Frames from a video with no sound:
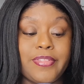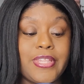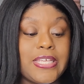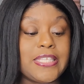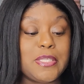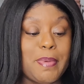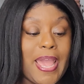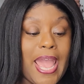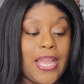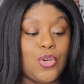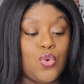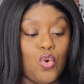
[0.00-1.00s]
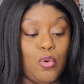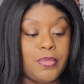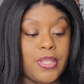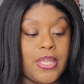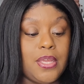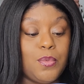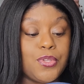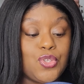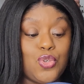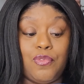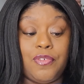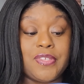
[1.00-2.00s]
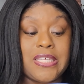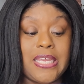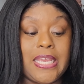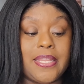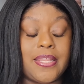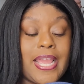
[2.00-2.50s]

this bag normally was 215